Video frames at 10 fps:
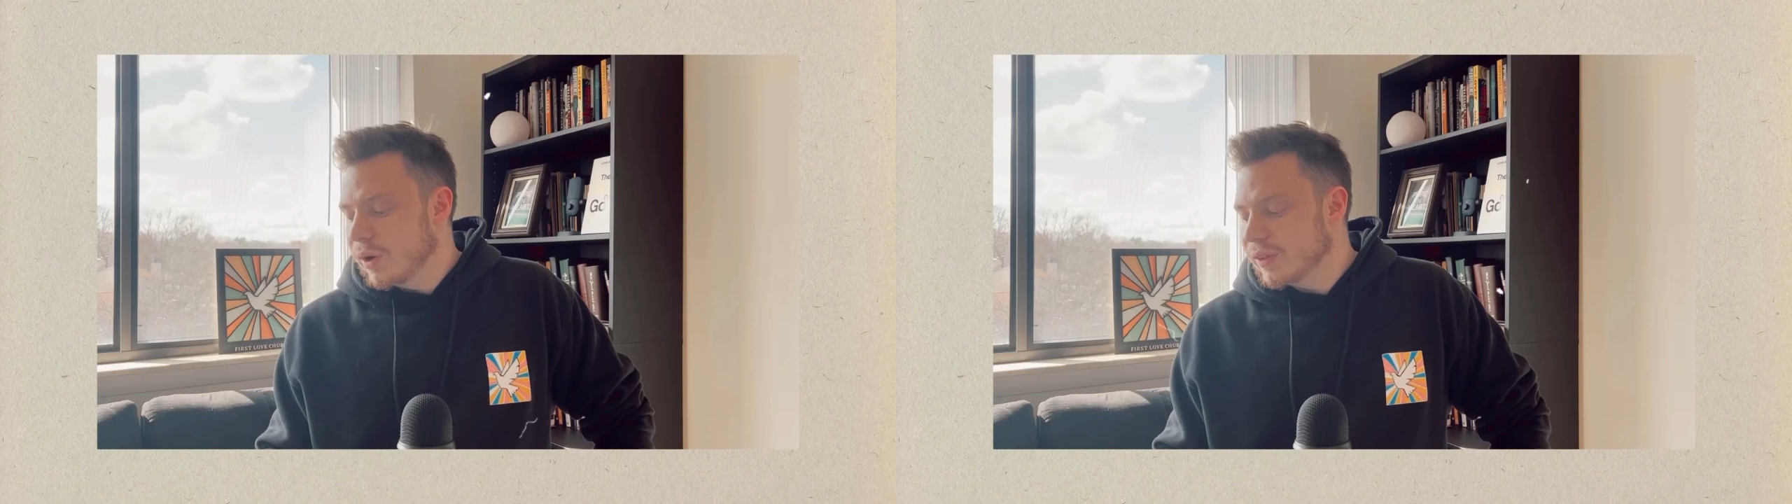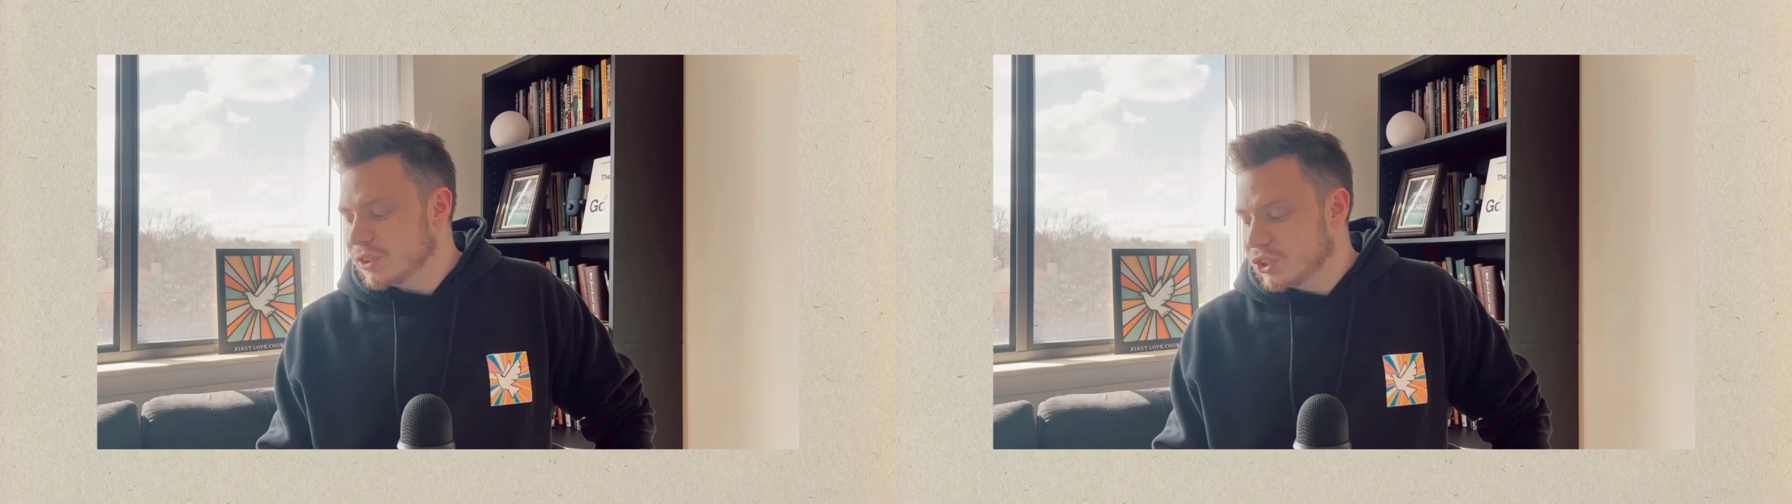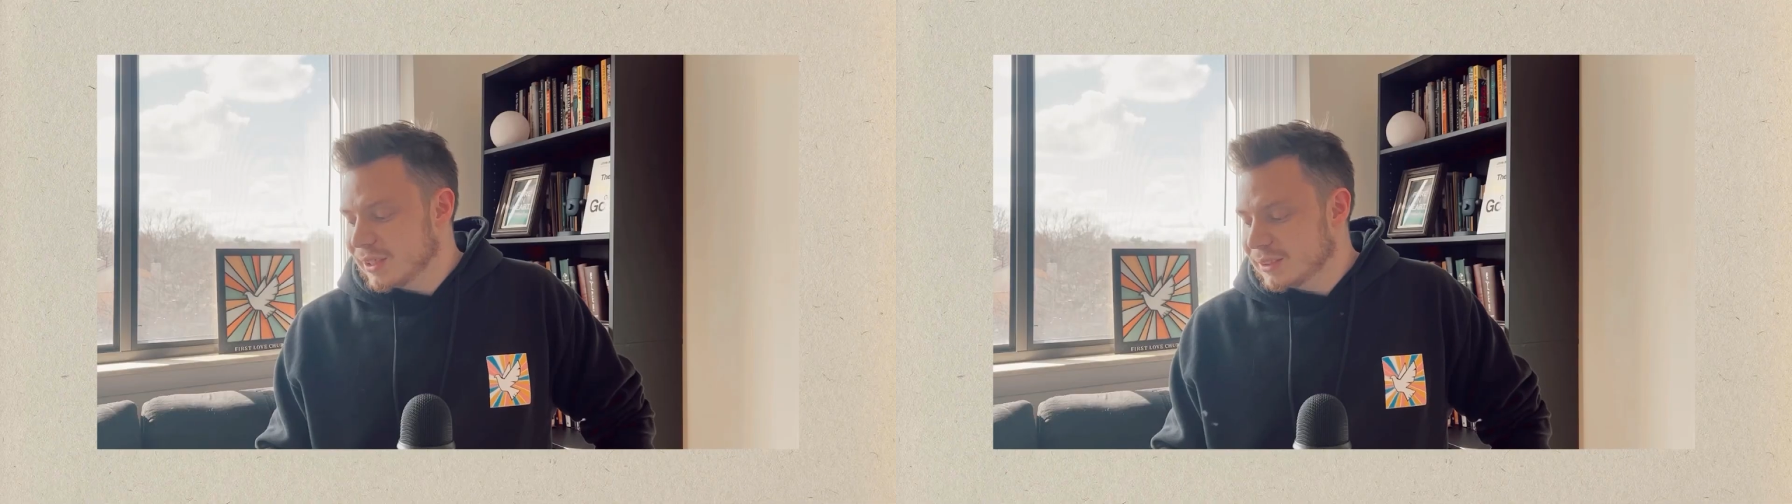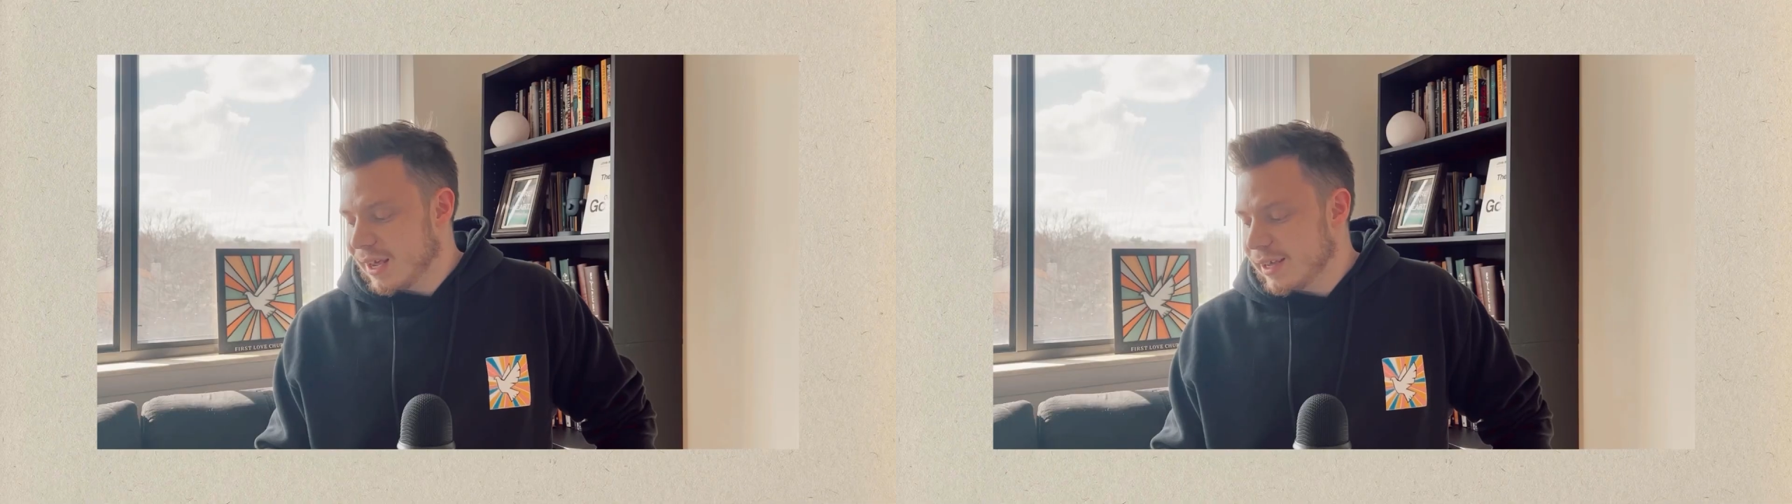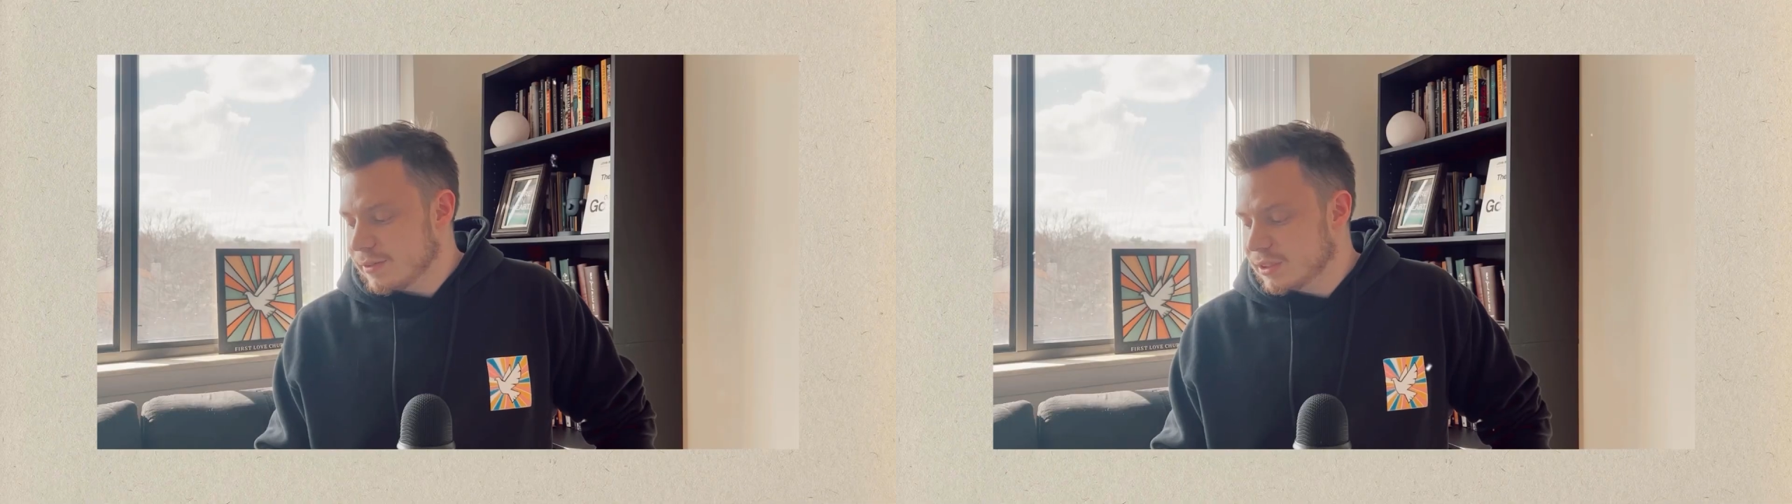the
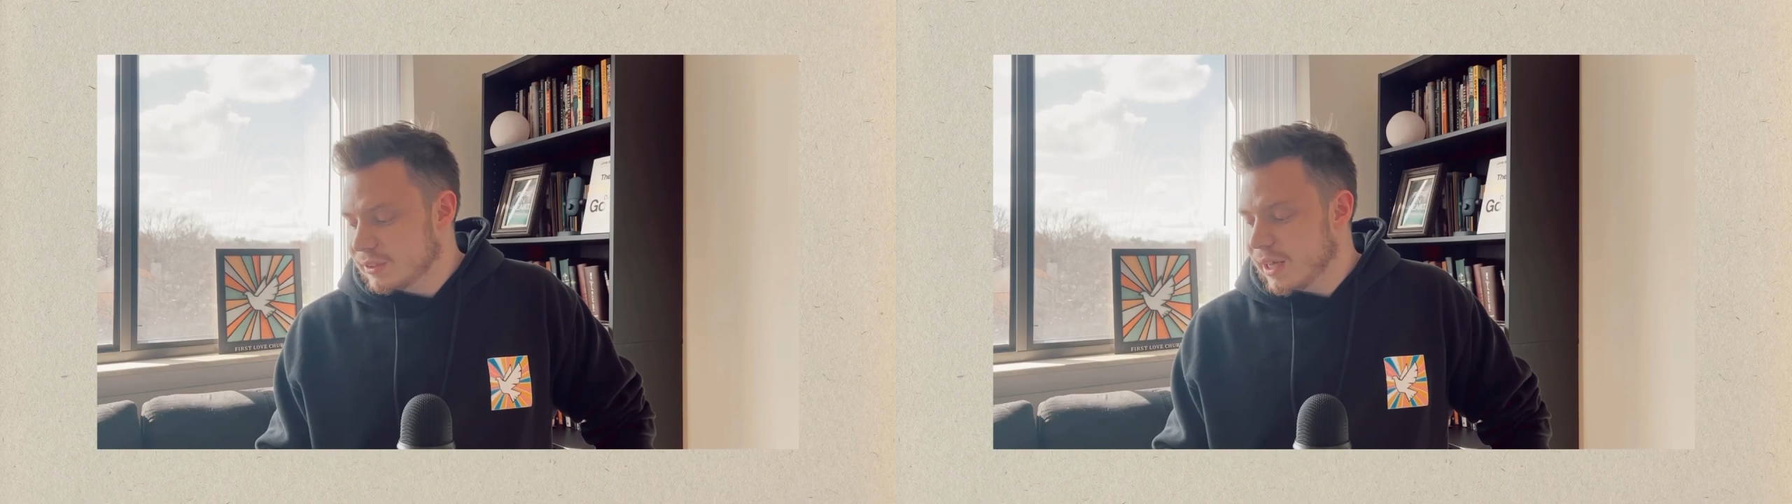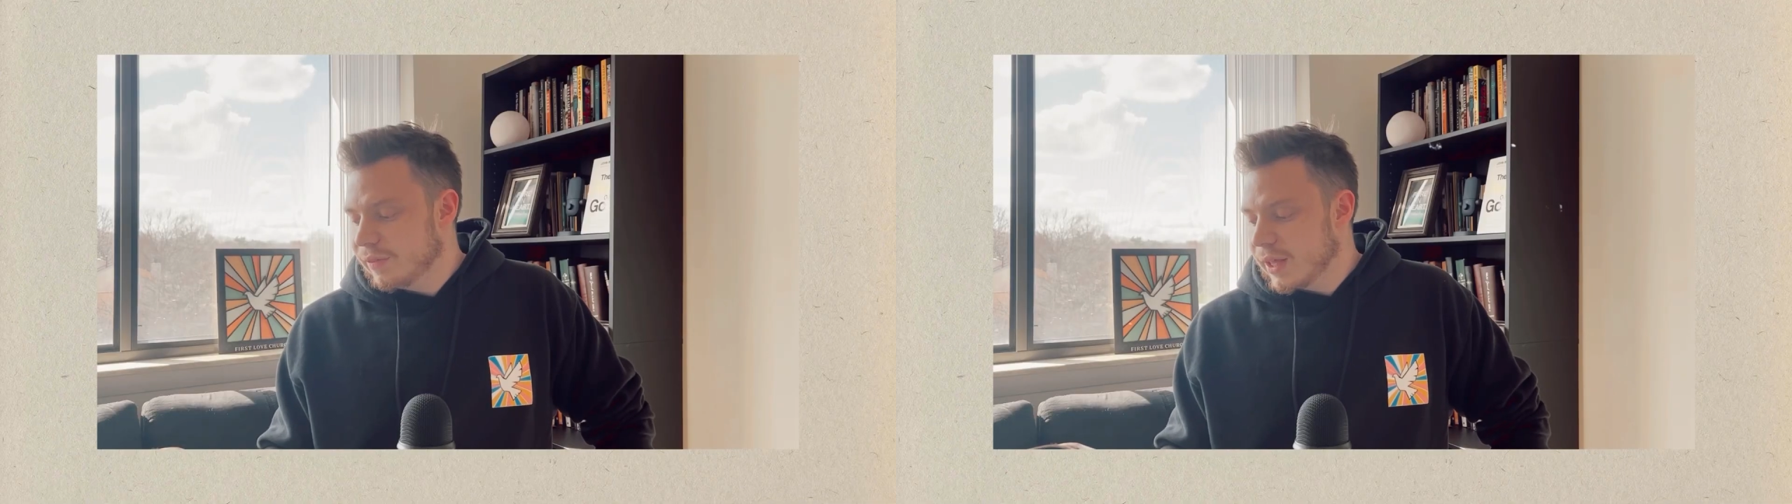Gentiles sin,